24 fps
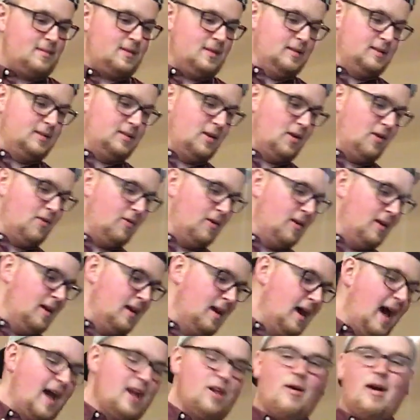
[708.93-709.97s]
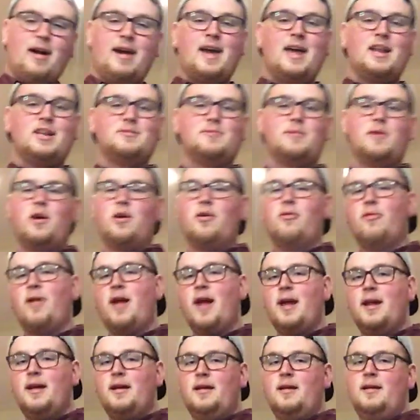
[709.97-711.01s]
So I know I kind of just went on a
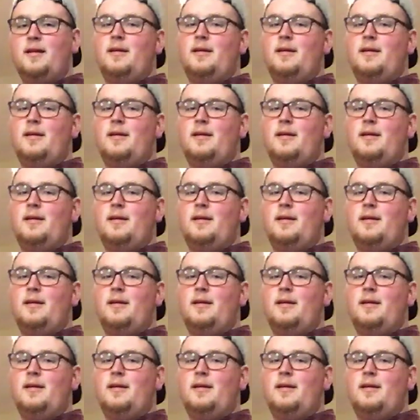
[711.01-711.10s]
rant,